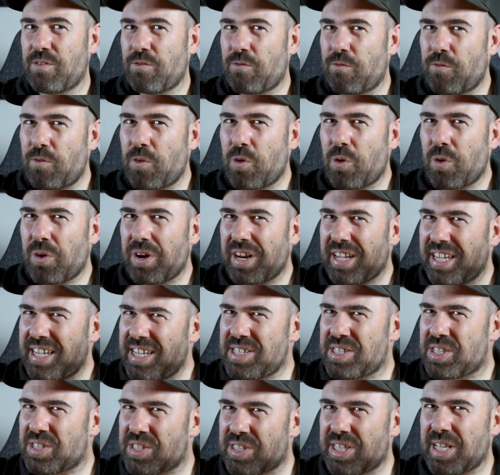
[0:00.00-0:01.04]
4
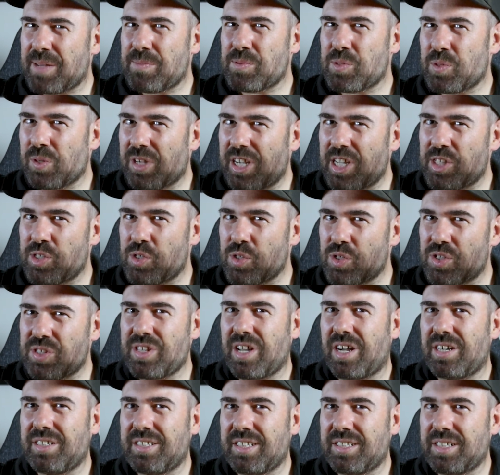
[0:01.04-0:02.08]
easy steps to get you
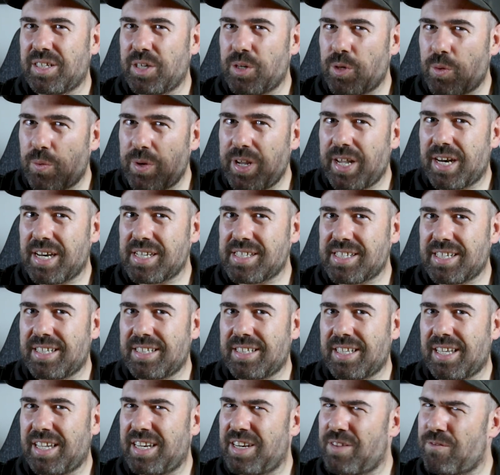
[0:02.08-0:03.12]
started in real
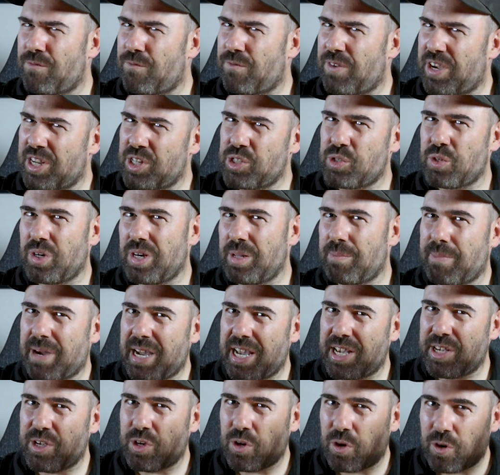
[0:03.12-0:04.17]
estate and eventually buy
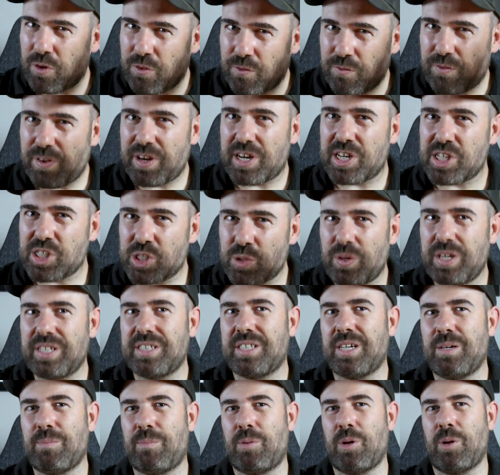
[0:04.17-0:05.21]
your first
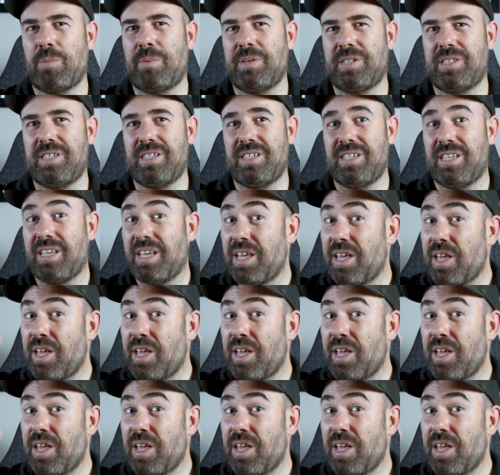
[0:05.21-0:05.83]
rental property.